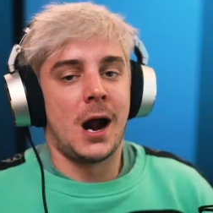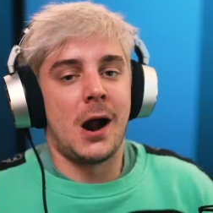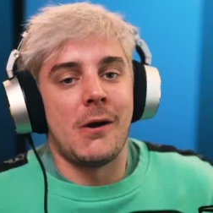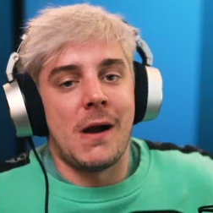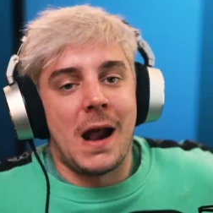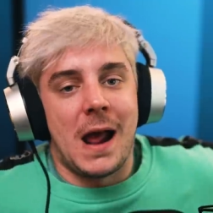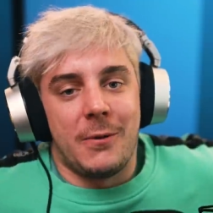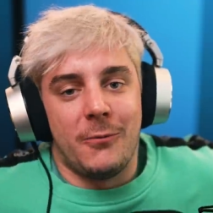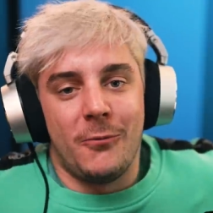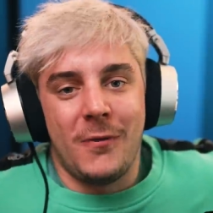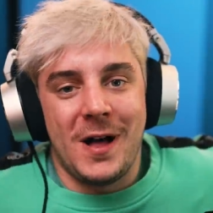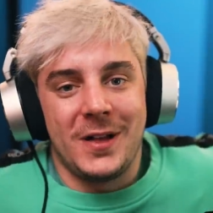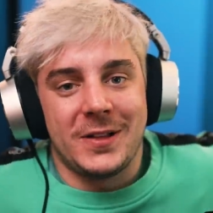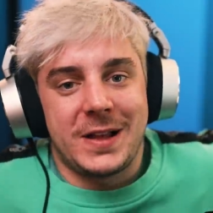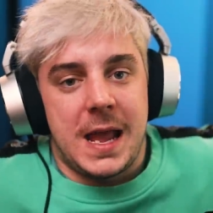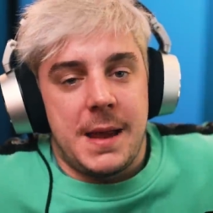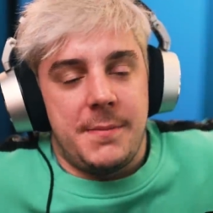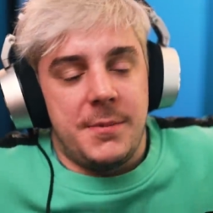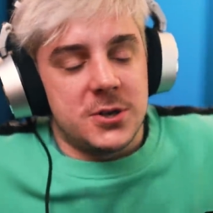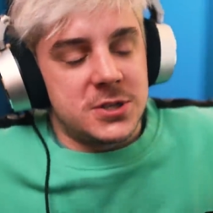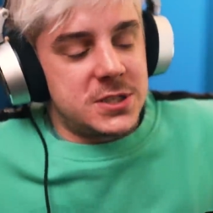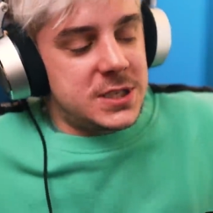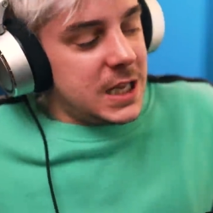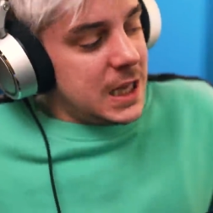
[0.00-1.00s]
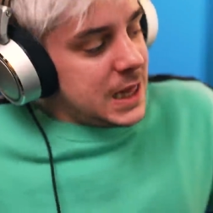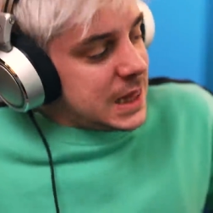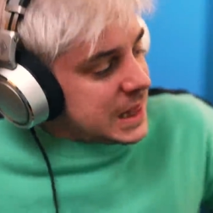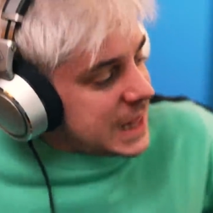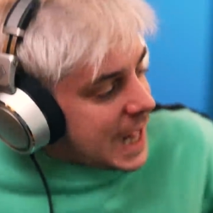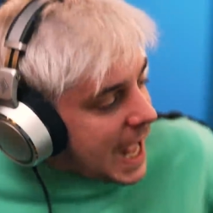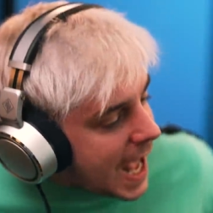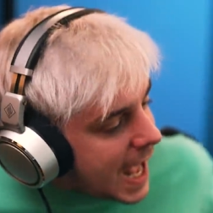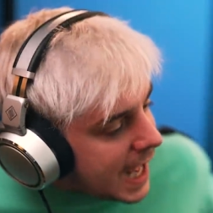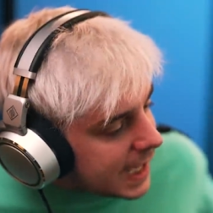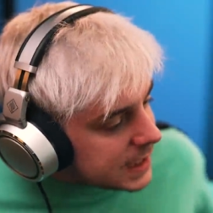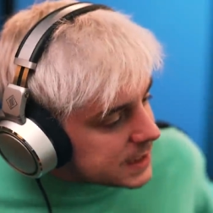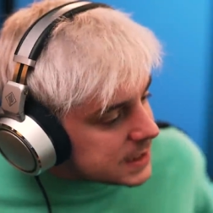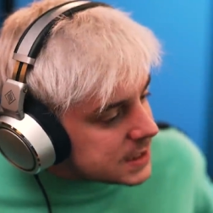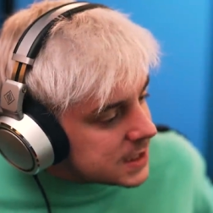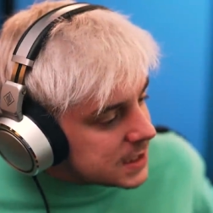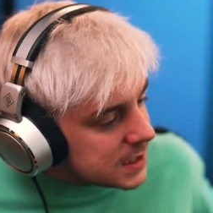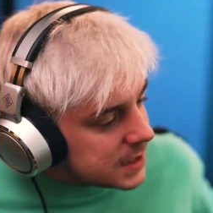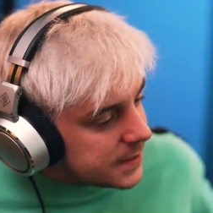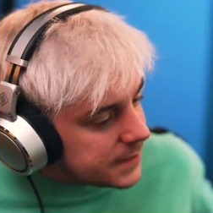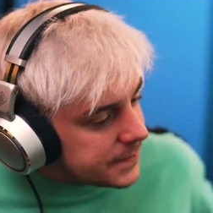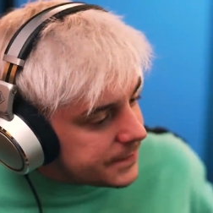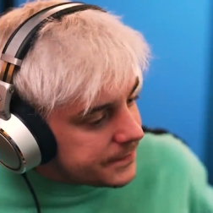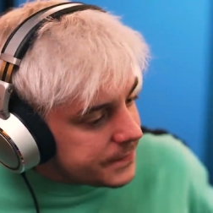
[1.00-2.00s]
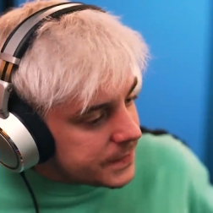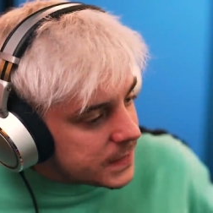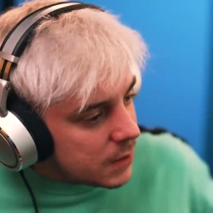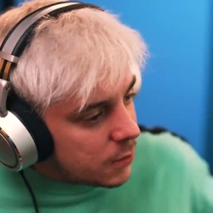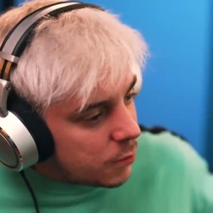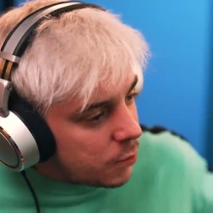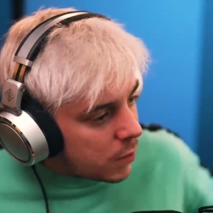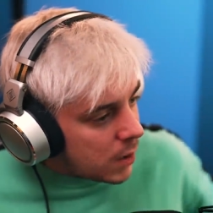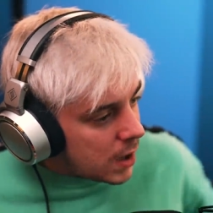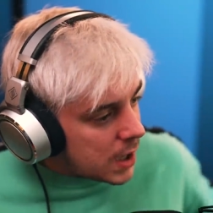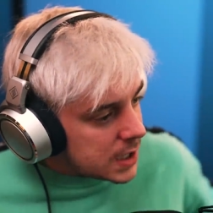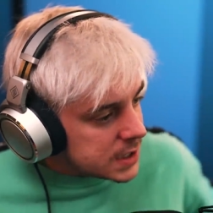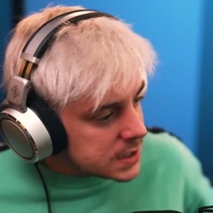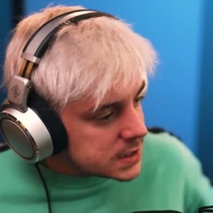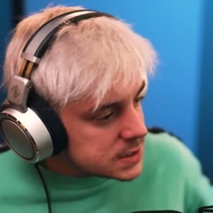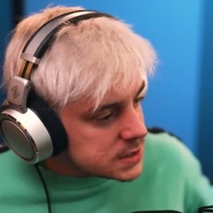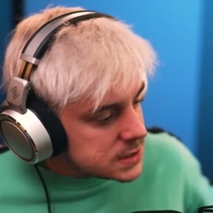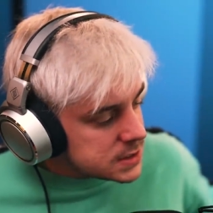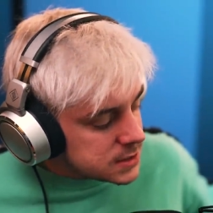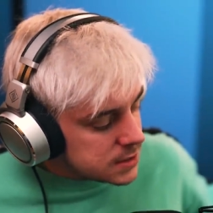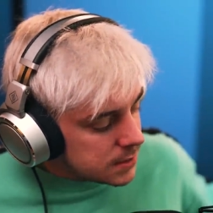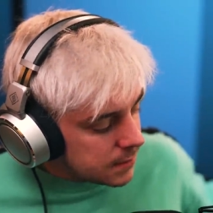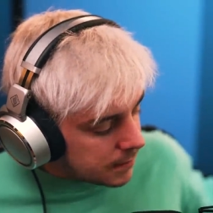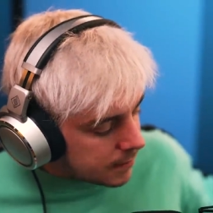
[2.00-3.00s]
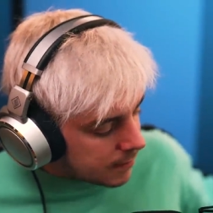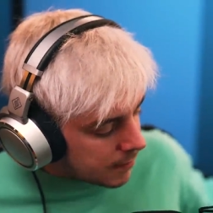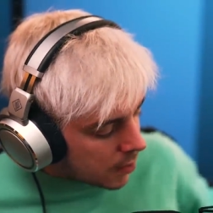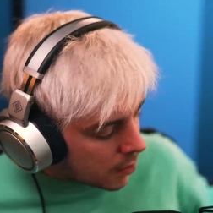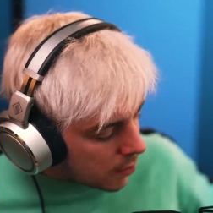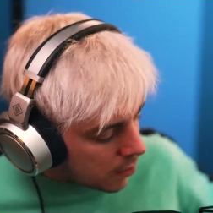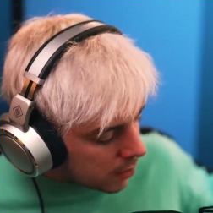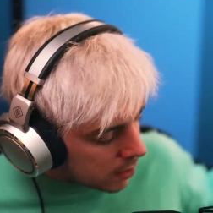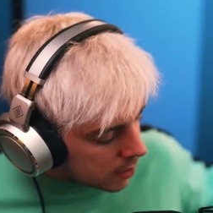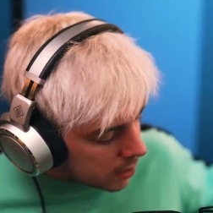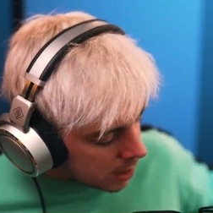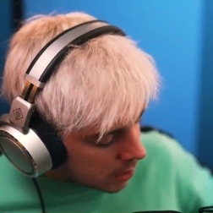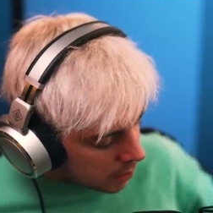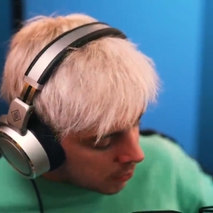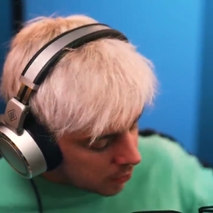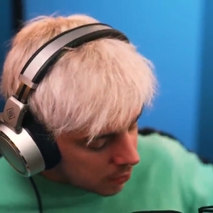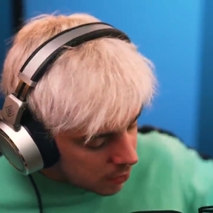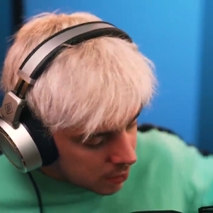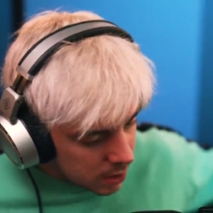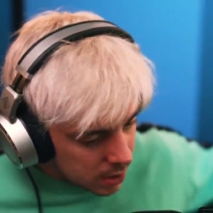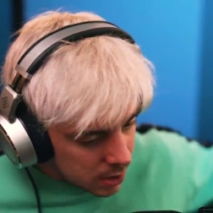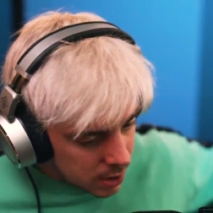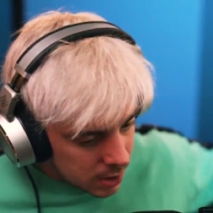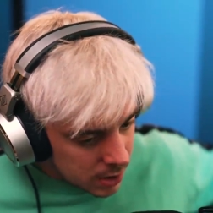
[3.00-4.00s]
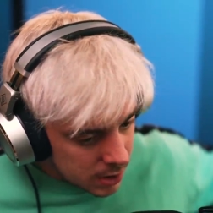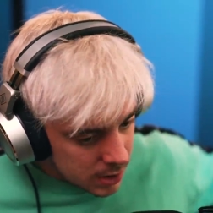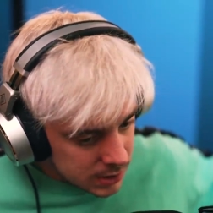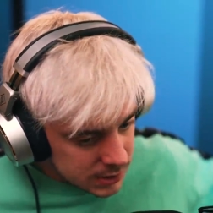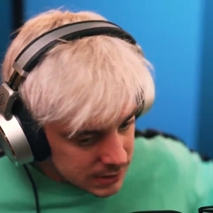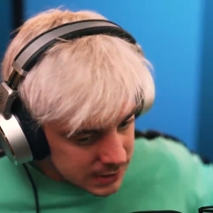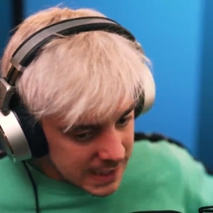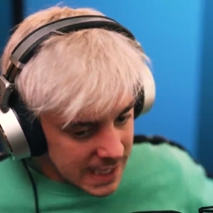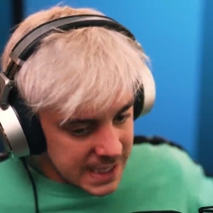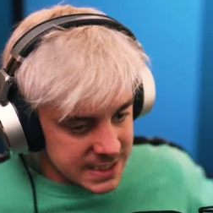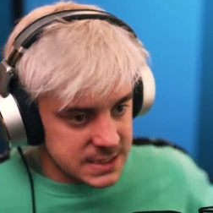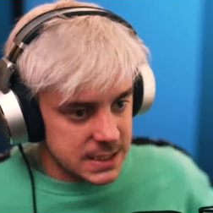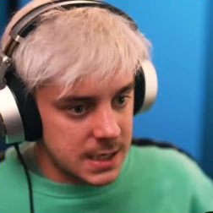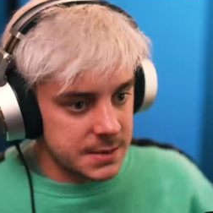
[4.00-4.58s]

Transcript: All right. Well, gamers, that was more or less.